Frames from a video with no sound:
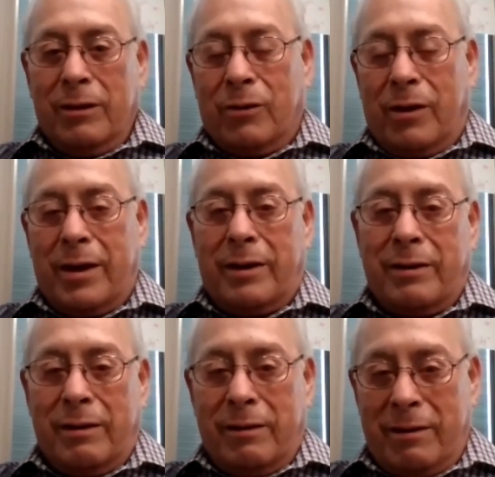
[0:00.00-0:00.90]
So I
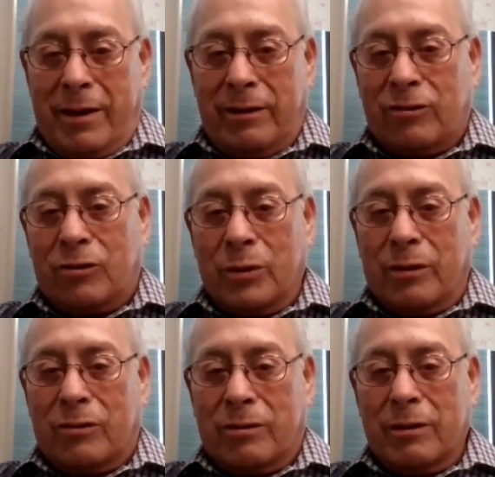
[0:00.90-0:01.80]
had 8
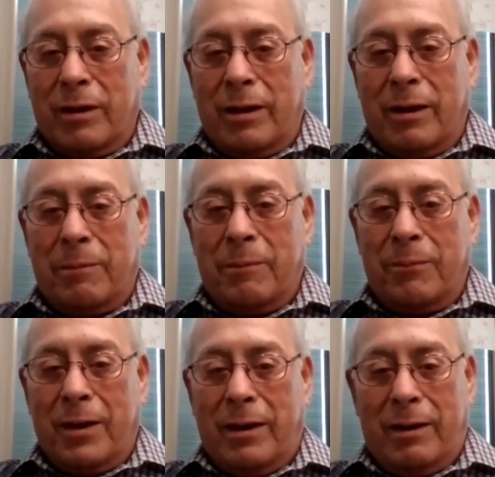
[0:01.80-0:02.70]
students
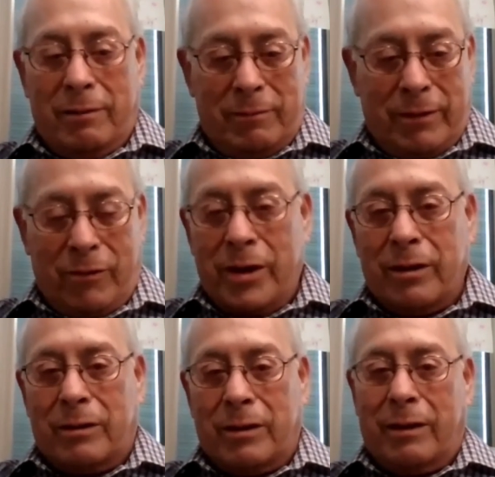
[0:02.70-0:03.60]

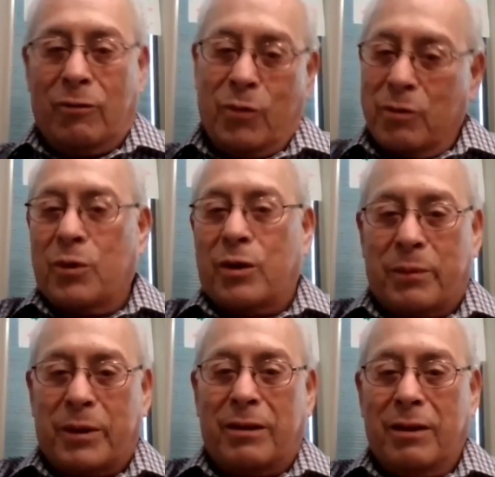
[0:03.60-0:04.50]
agreed and went with
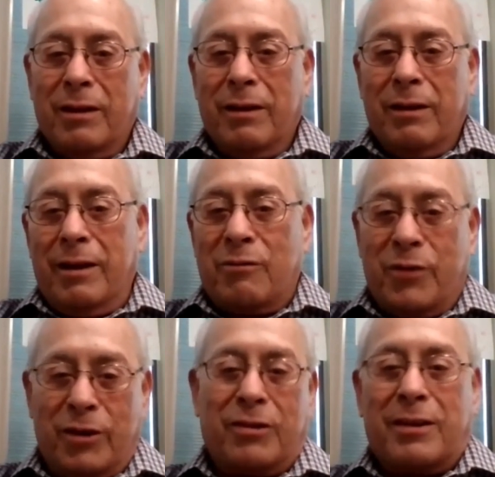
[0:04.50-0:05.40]
me and
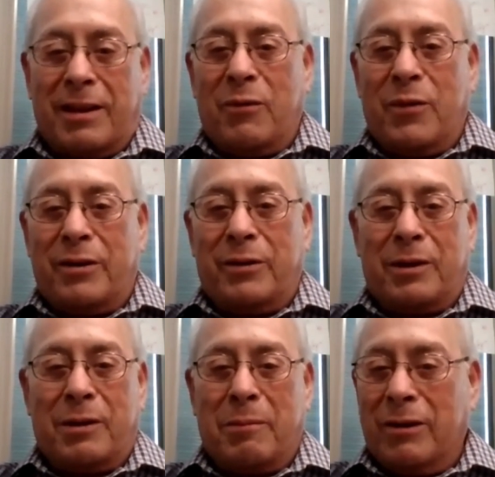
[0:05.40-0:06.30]
visited that widow
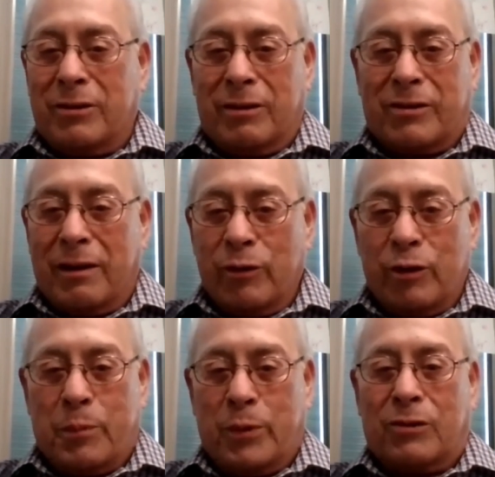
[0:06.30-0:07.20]
in the mountains of San
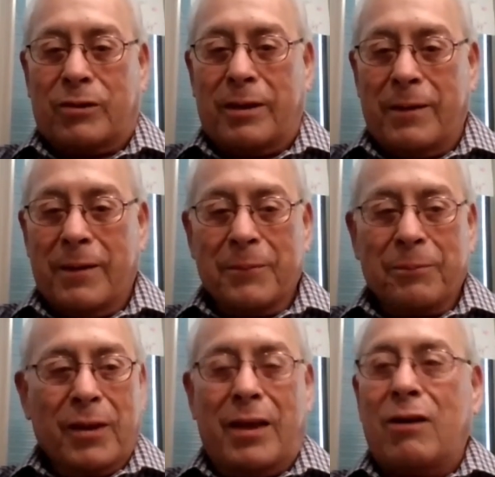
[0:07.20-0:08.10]
Luis Potosí.
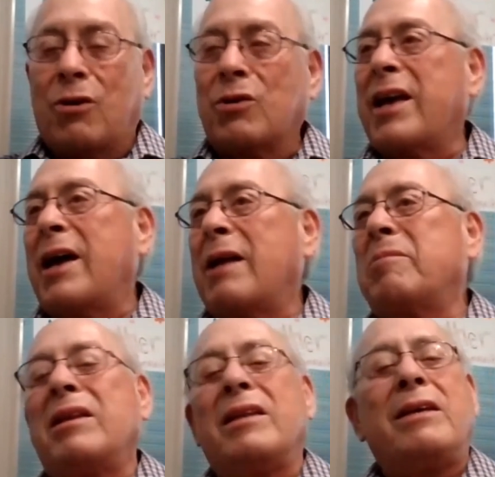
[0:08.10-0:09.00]
They could not
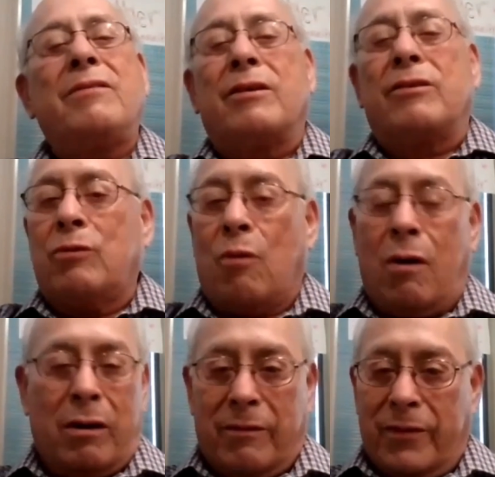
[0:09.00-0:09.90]
believe the
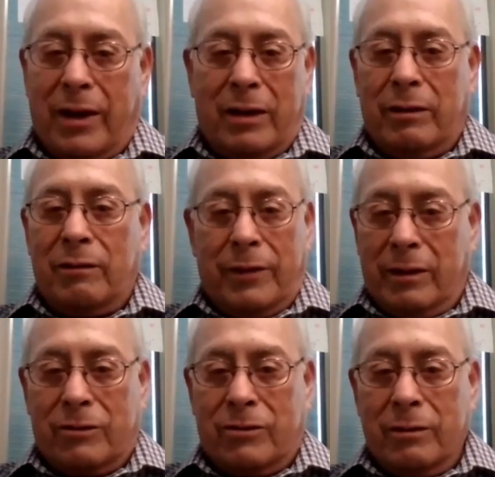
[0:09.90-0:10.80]
squalor of that little
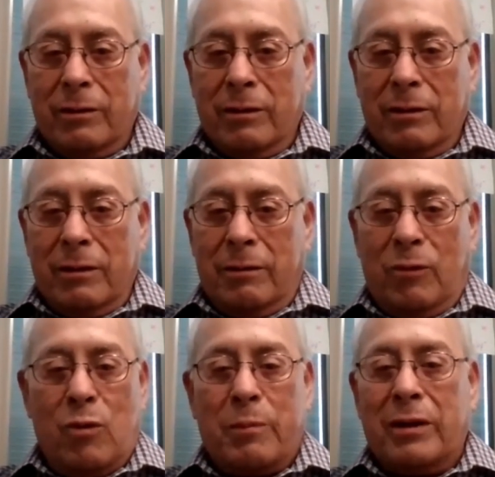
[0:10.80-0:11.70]
village. A
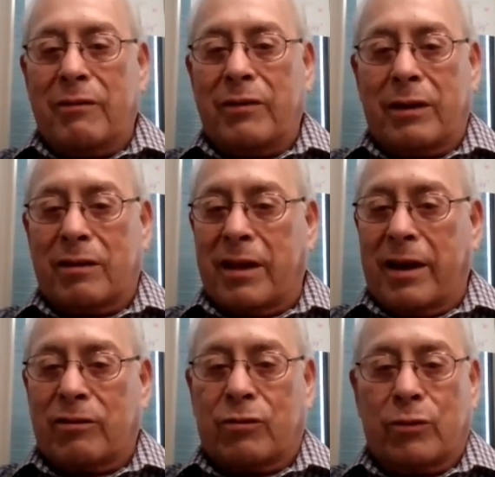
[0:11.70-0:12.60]
woman living in a
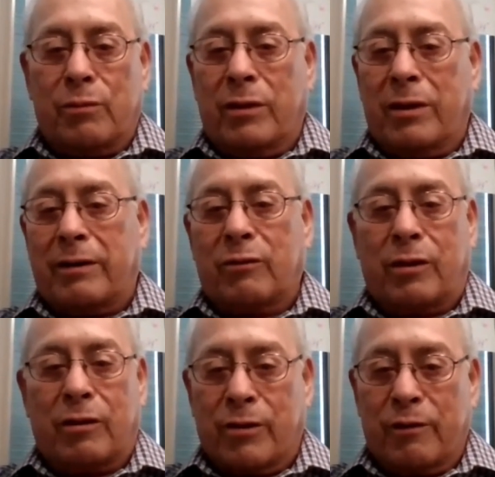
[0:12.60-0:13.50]
thatched room hut with
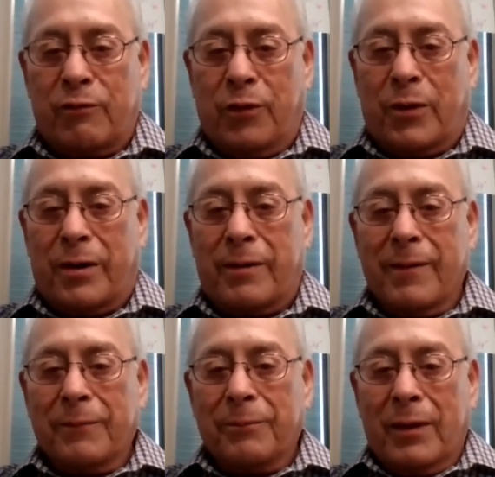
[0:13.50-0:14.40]
a dirt floor,
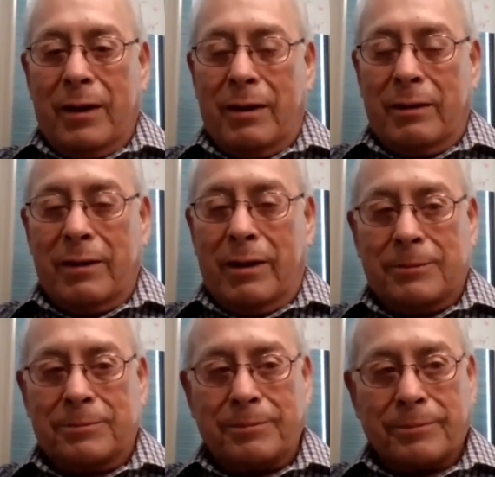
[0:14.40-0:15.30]
and
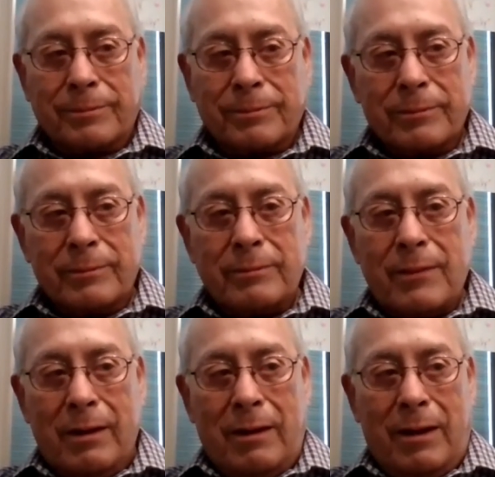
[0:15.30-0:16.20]

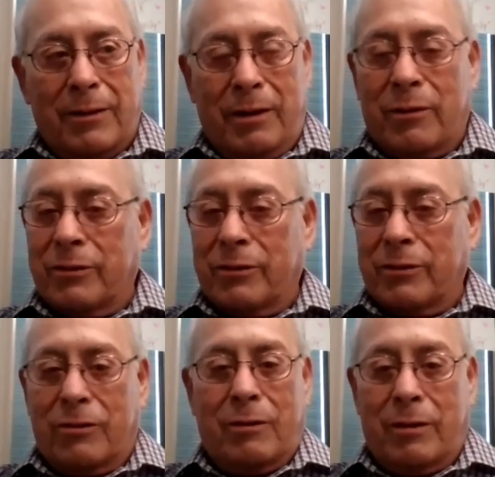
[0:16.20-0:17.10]
they were
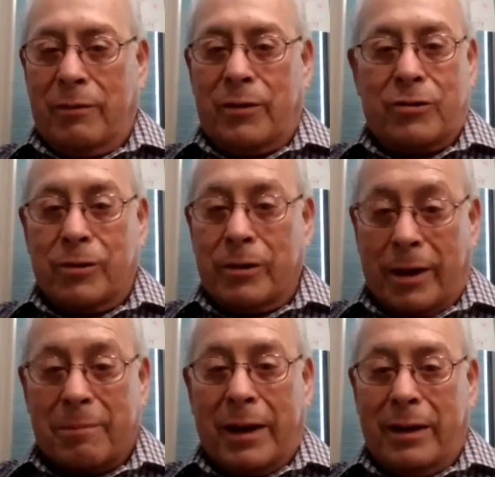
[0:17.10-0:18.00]
shook
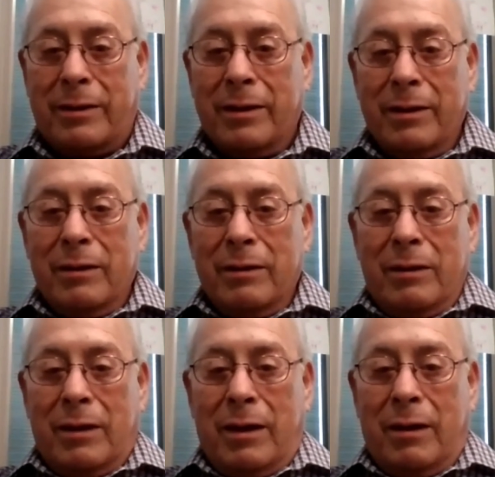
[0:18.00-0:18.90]
up by it.
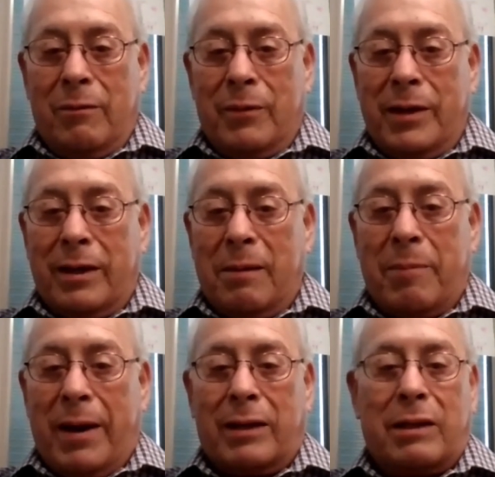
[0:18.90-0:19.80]
When they came
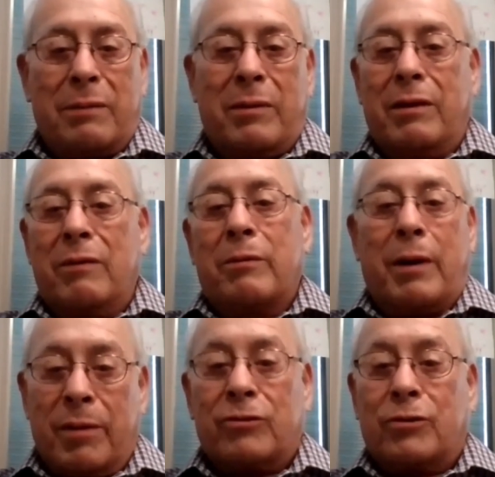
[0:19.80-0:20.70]
back, they were my
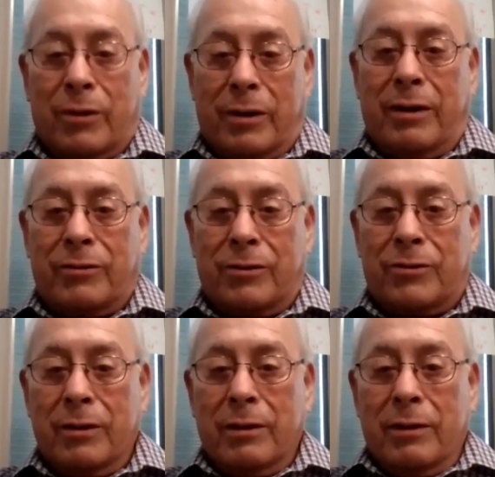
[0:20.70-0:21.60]
best organizers.